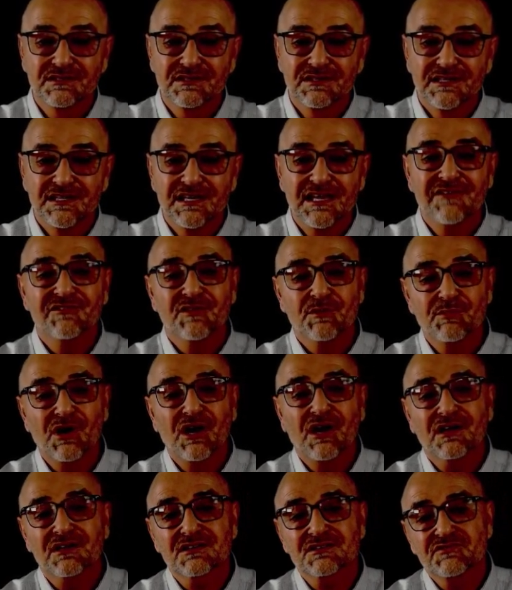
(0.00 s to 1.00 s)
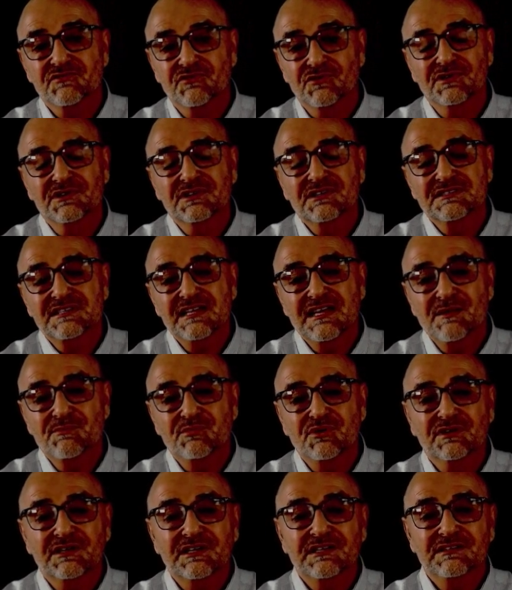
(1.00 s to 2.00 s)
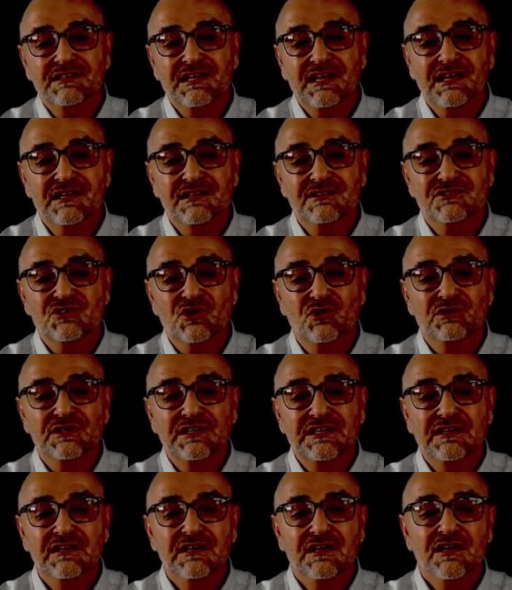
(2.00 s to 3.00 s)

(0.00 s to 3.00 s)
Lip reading: If the box, for example, contains only